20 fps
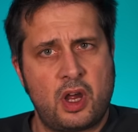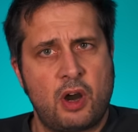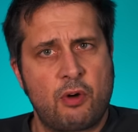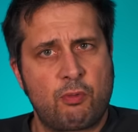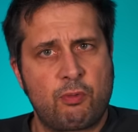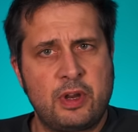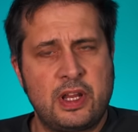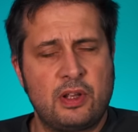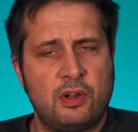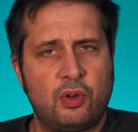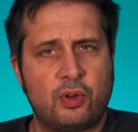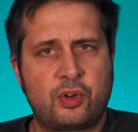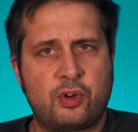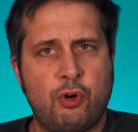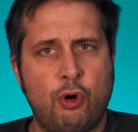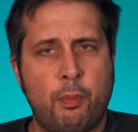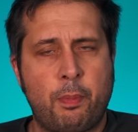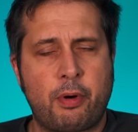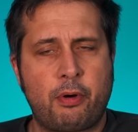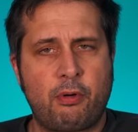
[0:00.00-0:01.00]
a real
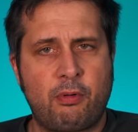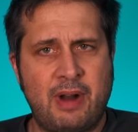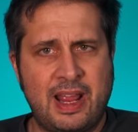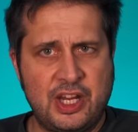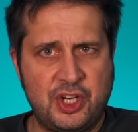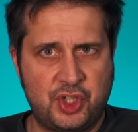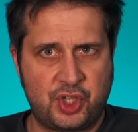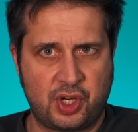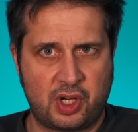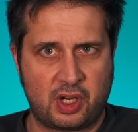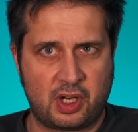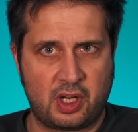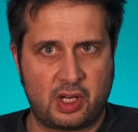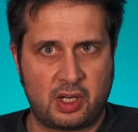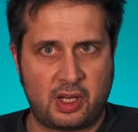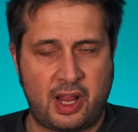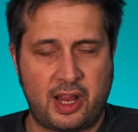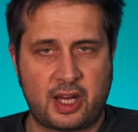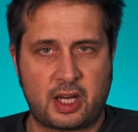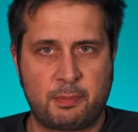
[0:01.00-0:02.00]
corporation
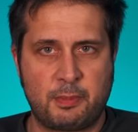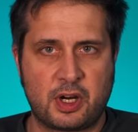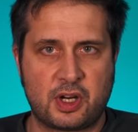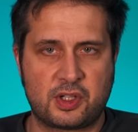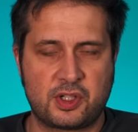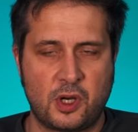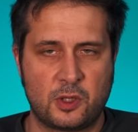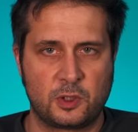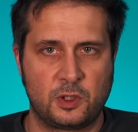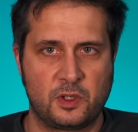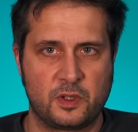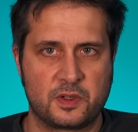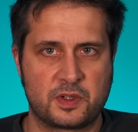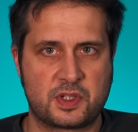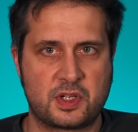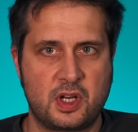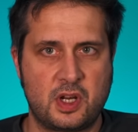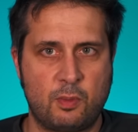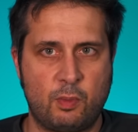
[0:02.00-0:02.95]
like McDonald's,